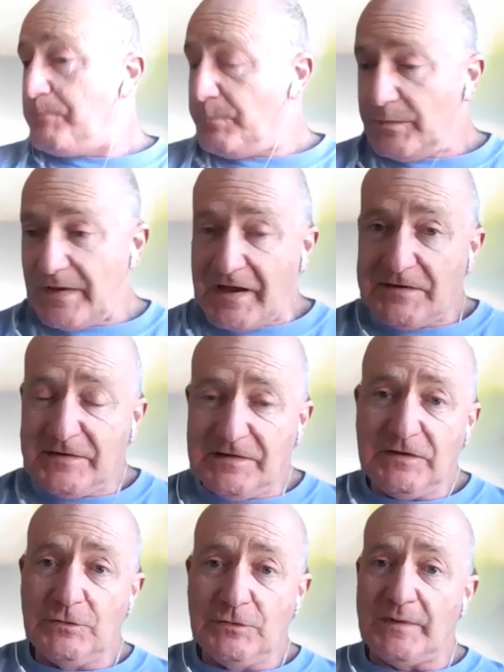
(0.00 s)

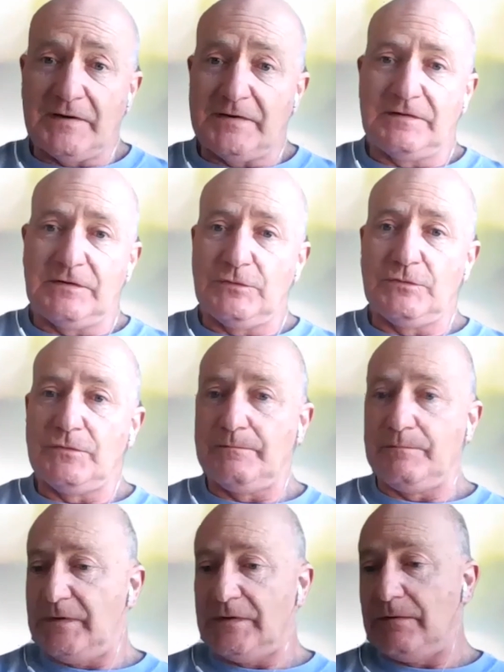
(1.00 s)
ITU
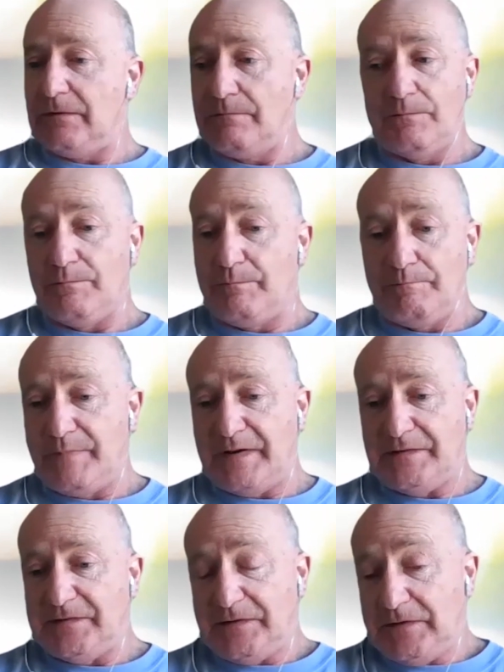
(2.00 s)

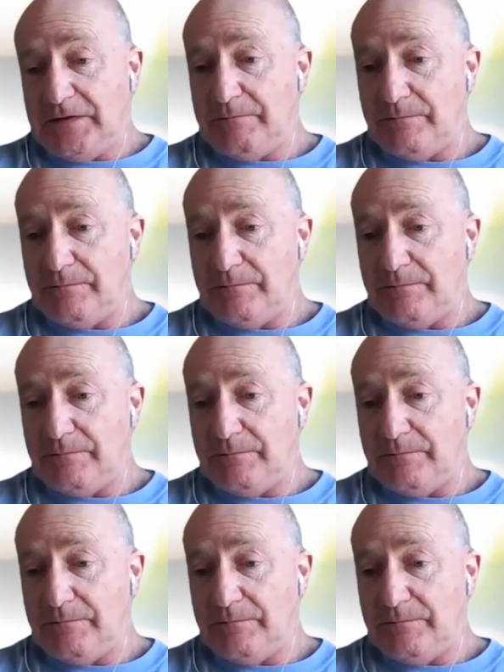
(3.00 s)
basically